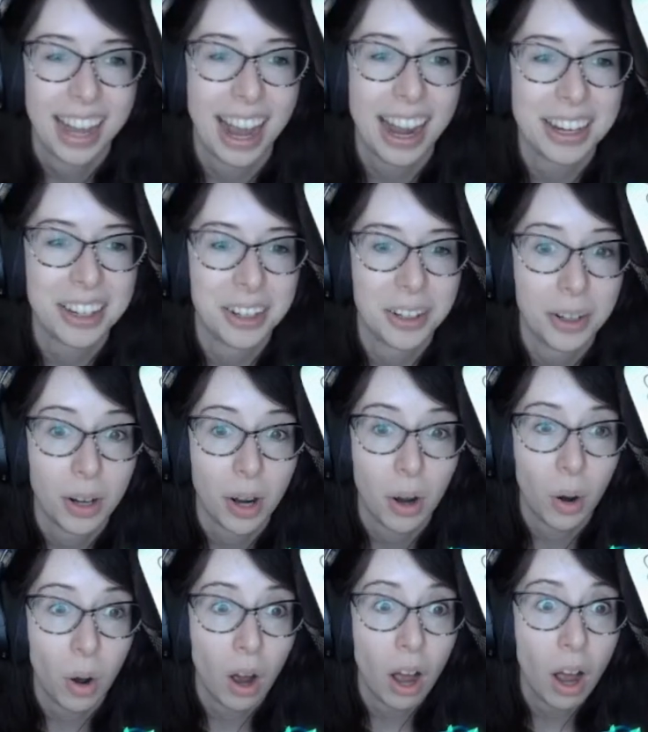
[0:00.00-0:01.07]
I know.
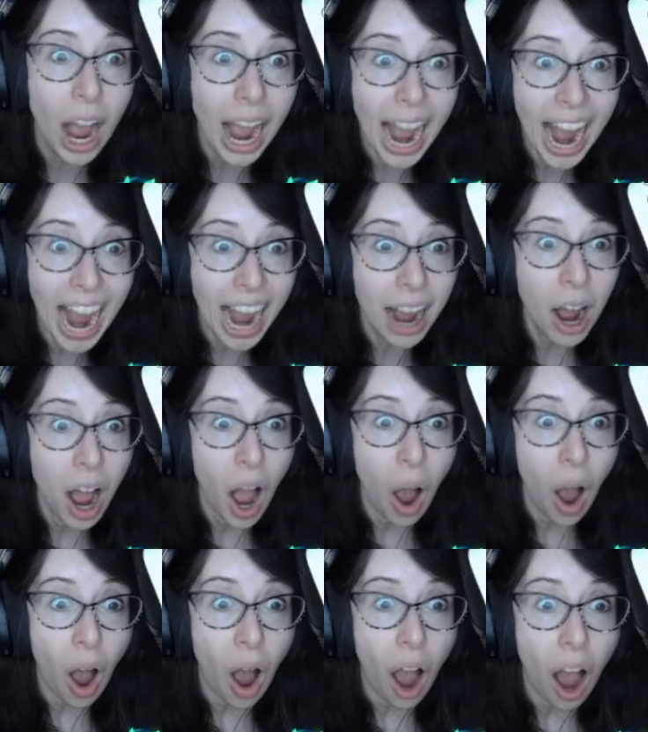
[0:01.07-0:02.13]
Ah!
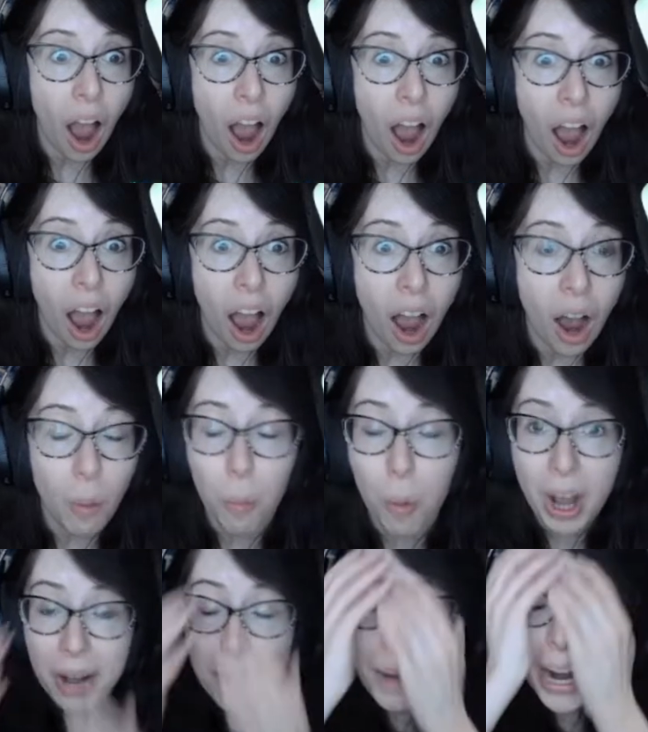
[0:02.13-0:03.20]

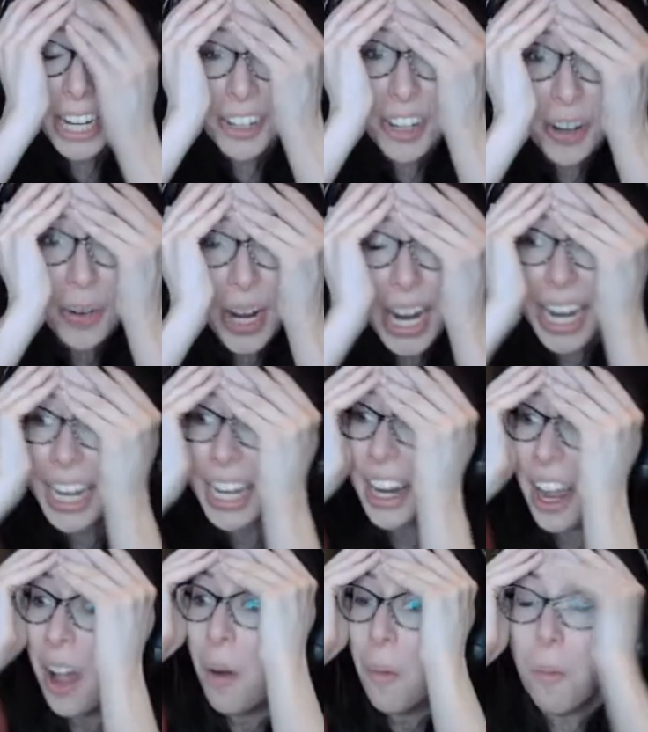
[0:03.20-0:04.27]
What am I doing?
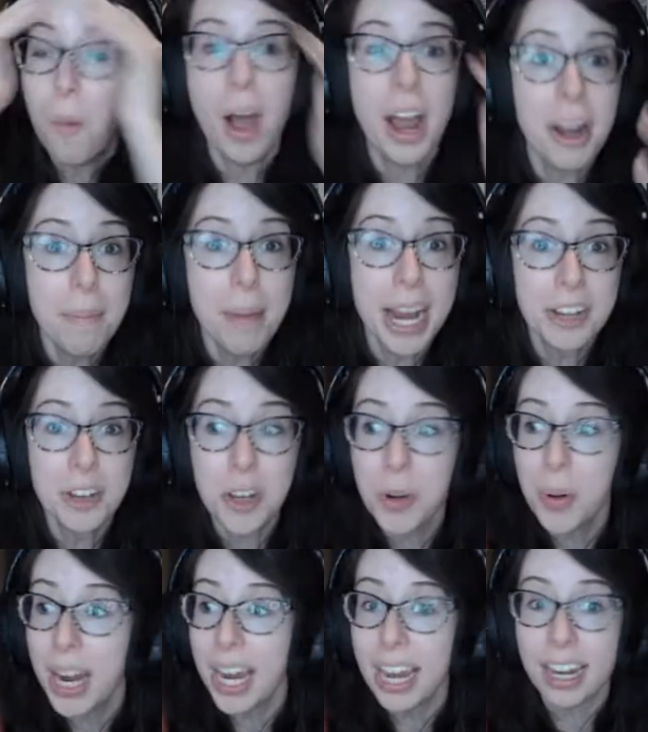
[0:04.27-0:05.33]
What am I
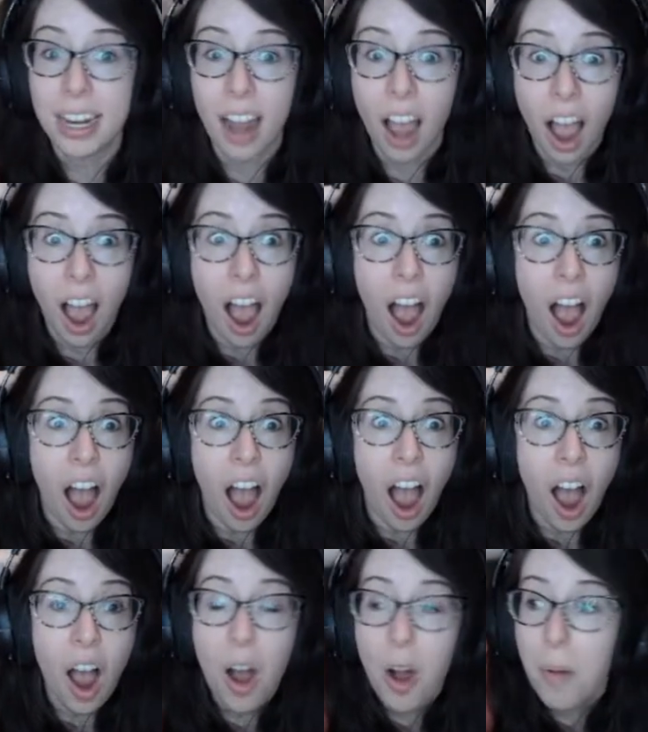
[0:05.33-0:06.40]
doing?
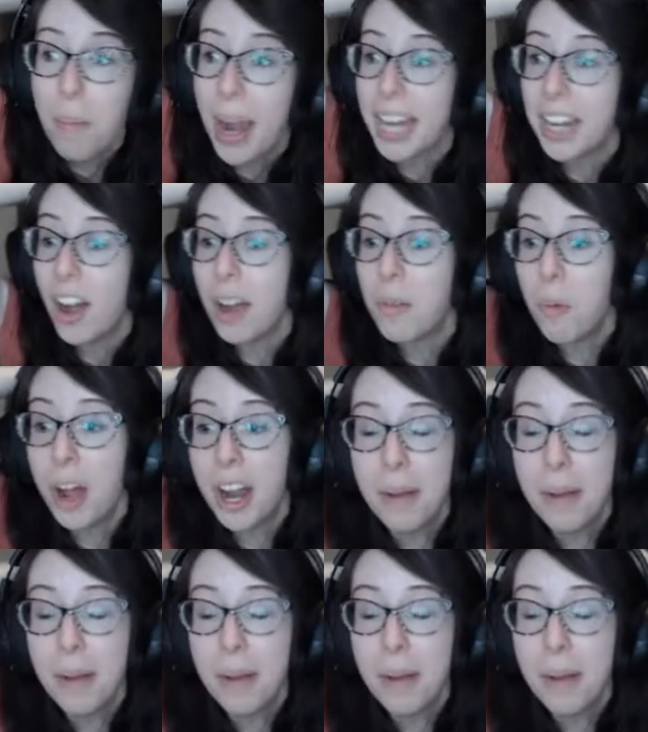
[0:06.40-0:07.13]
Oh my god, what